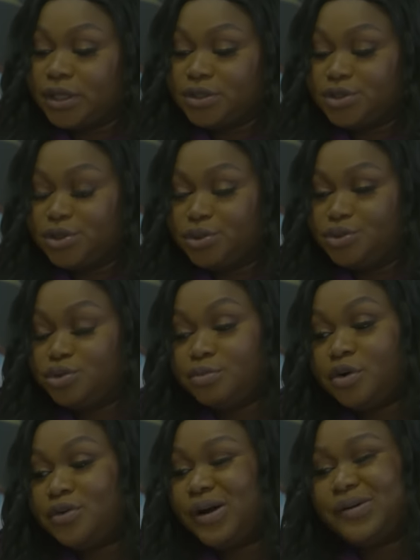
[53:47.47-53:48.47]
So
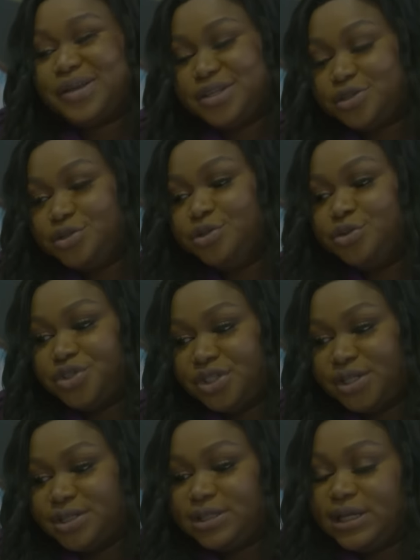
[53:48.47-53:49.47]
tomorrow I'll get you new
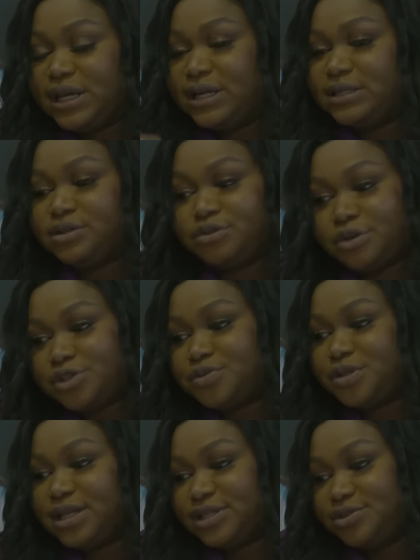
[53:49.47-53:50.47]
sheets and the
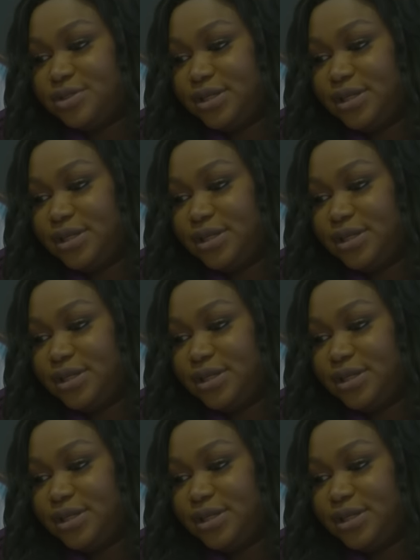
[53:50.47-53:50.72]
grocery that you